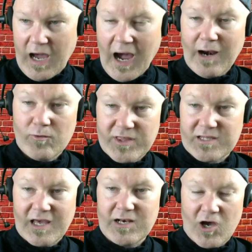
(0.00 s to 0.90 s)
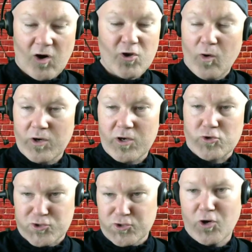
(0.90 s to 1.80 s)
I don't think they know. No one
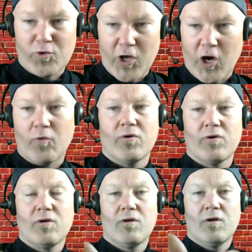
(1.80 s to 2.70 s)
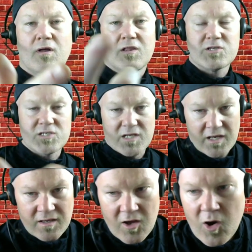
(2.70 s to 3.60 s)
knows. You don't know.
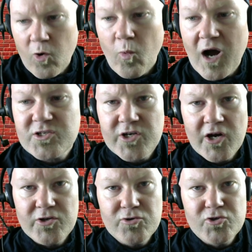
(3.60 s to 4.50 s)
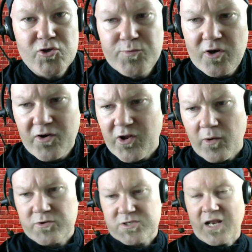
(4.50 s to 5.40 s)
Listening or watching on YouTube, you don't
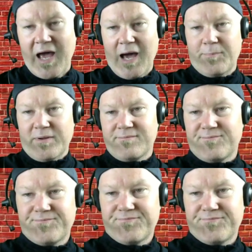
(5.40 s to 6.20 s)
know what's going to happen.